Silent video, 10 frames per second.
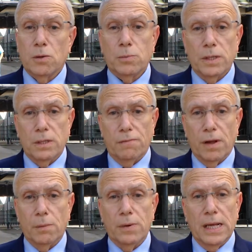and we
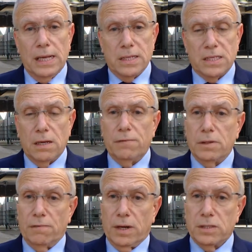developed several
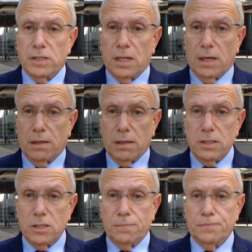devices like
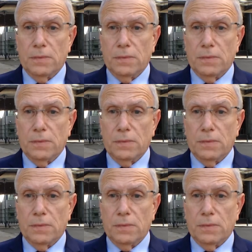this.